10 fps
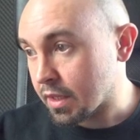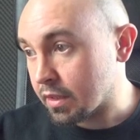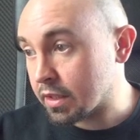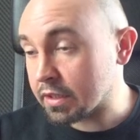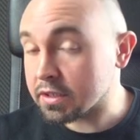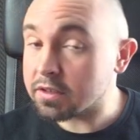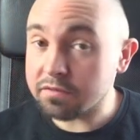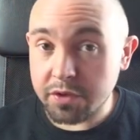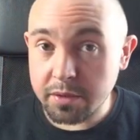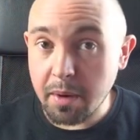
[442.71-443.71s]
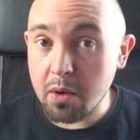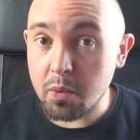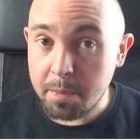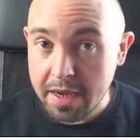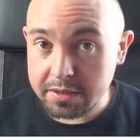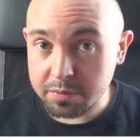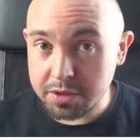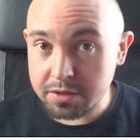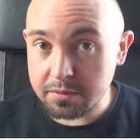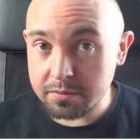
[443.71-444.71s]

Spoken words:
Let's confirm our password.